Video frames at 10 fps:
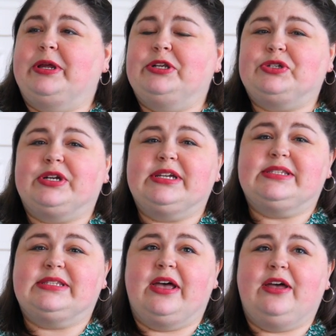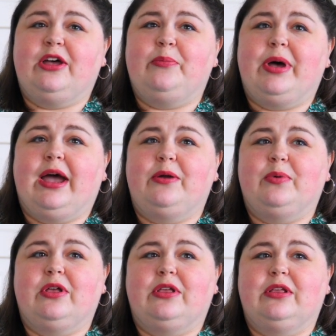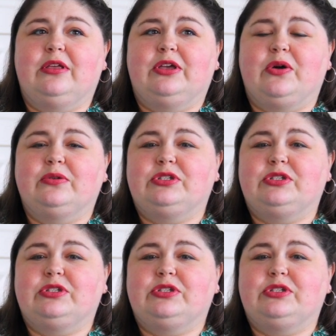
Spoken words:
Pinterest some, I will go